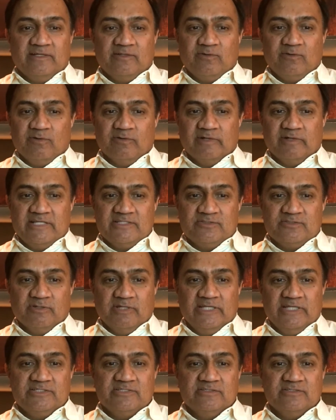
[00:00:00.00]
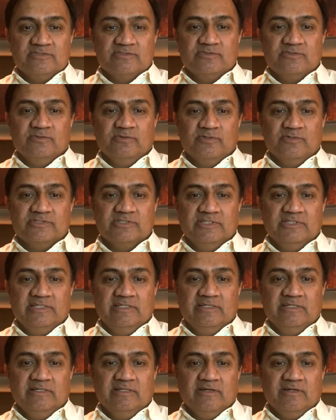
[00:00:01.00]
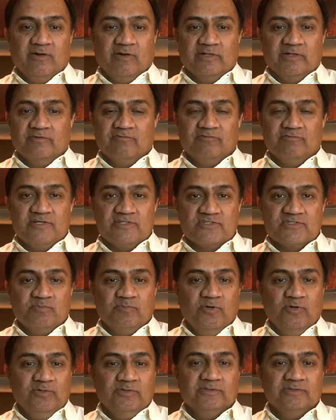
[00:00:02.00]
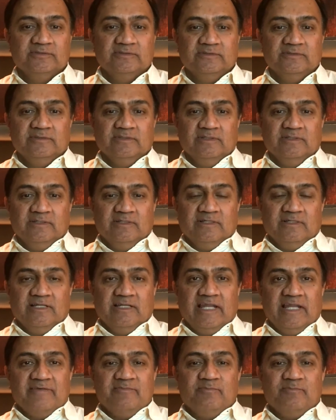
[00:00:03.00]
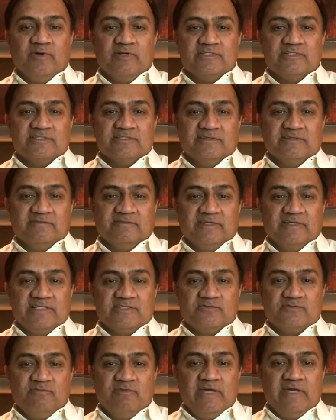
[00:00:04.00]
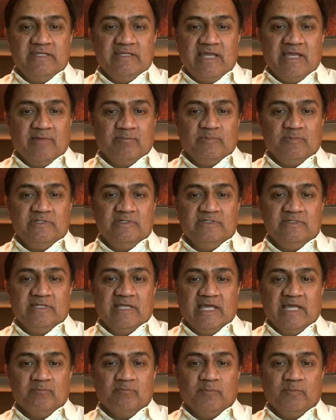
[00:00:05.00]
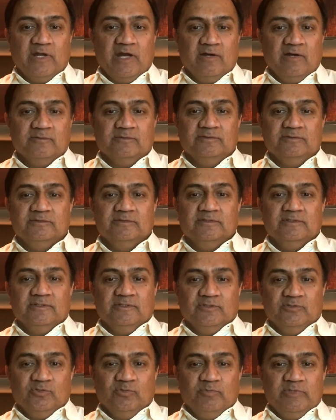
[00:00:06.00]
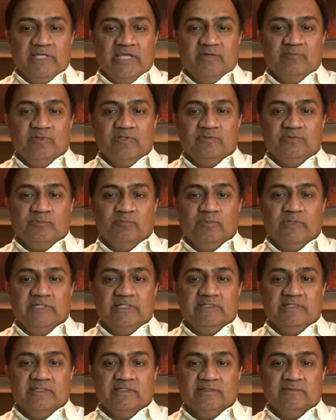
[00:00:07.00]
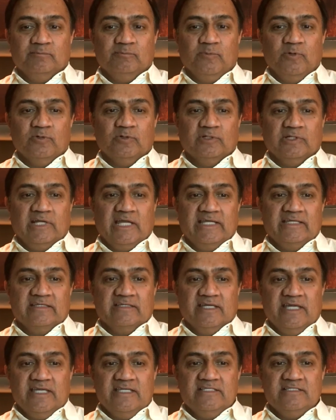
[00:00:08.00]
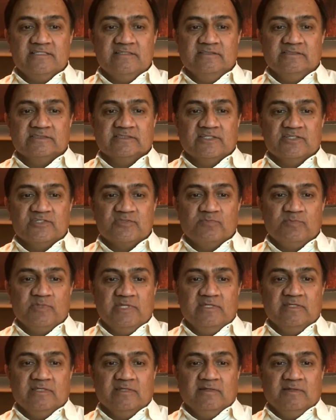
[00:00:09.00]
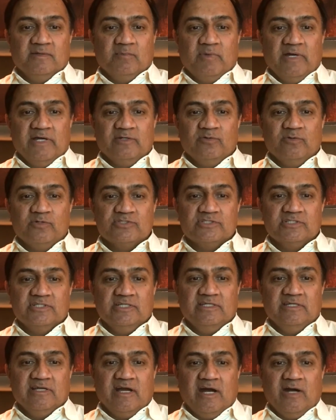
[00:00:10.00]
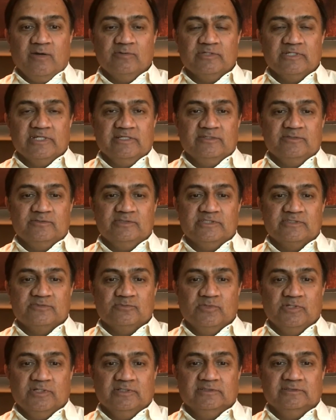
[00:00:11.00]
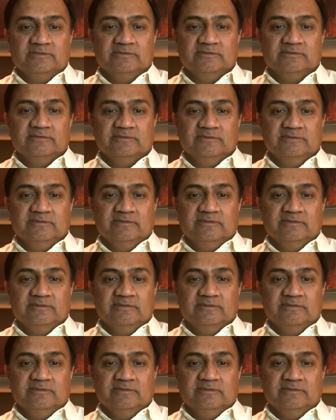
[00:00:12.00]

My congratulations to Roshani on her first book. Life Positive is very happy and proud to be able to bring a book like Angels Speak by Roshani out into this world.